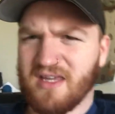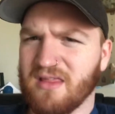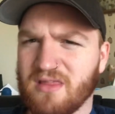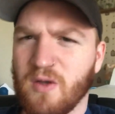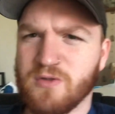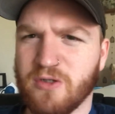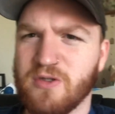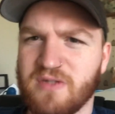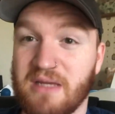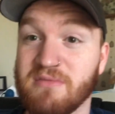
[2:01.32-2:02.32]
like, those are
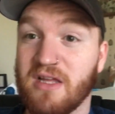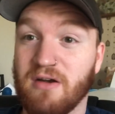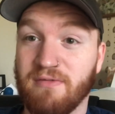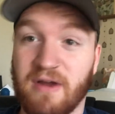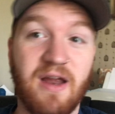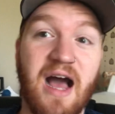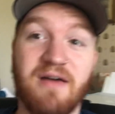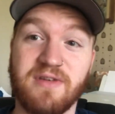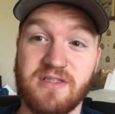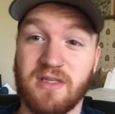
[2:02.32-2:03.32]
2 teams that are very
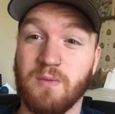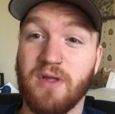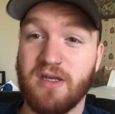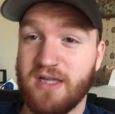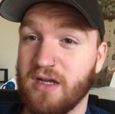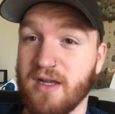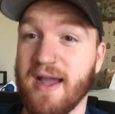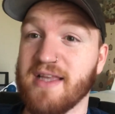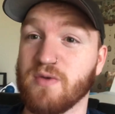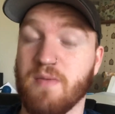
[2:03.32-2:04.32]
obviously willing to take on
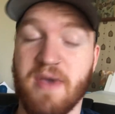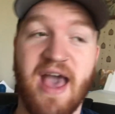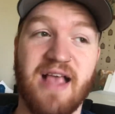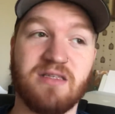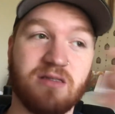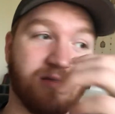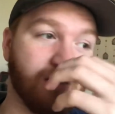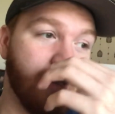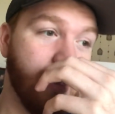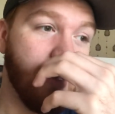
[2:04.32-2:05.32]
guys who have
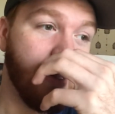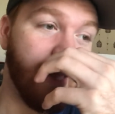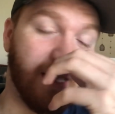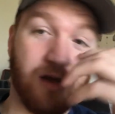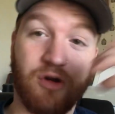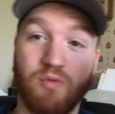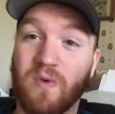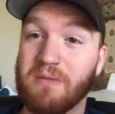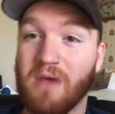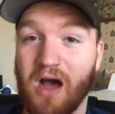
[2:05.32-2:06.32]
pasts, like
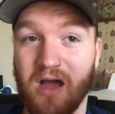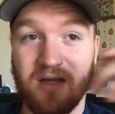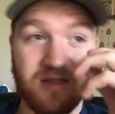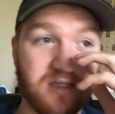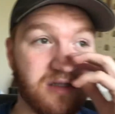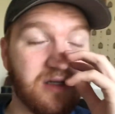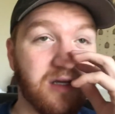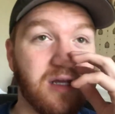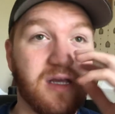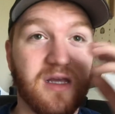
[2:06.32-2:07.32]
Kareem Hunt.
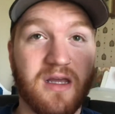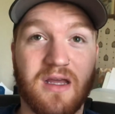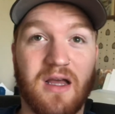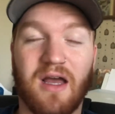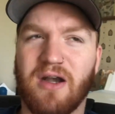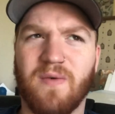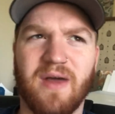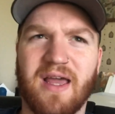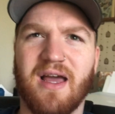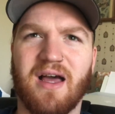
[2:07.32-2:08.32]
I don't know
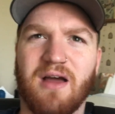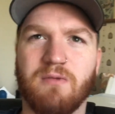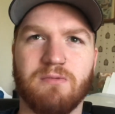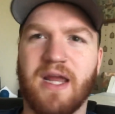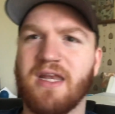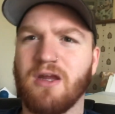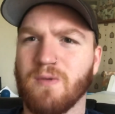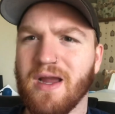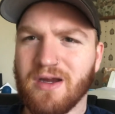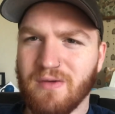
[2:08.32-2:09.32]
why. Randy
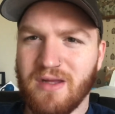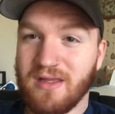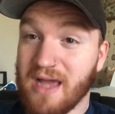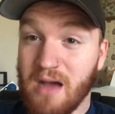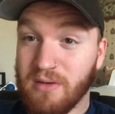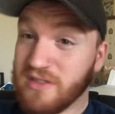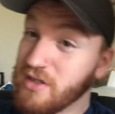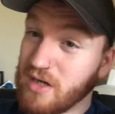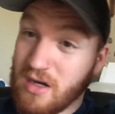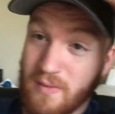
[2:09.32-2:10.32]
Gregory, the Cowboys
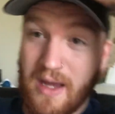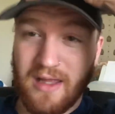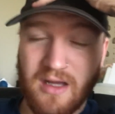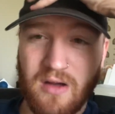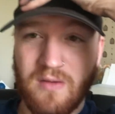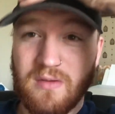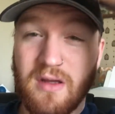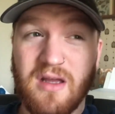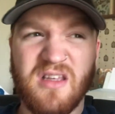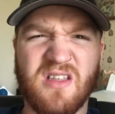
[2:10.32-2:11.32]
took on a while ago.
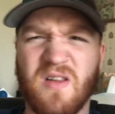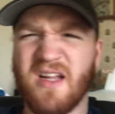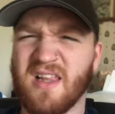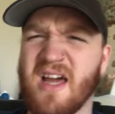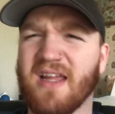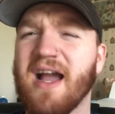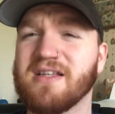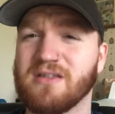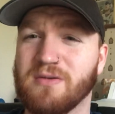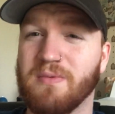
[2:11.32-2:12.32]
So, like, a lot of
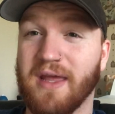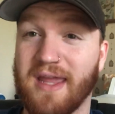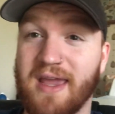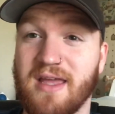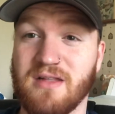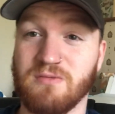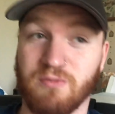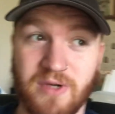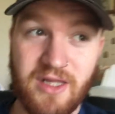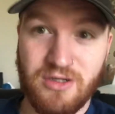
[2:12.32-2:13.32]
guys with, like,
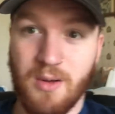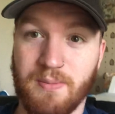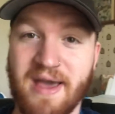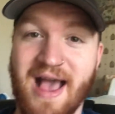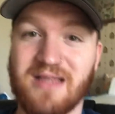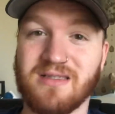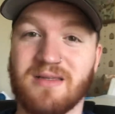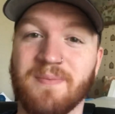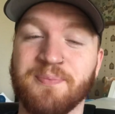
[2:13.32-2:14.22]
really troubled pasts.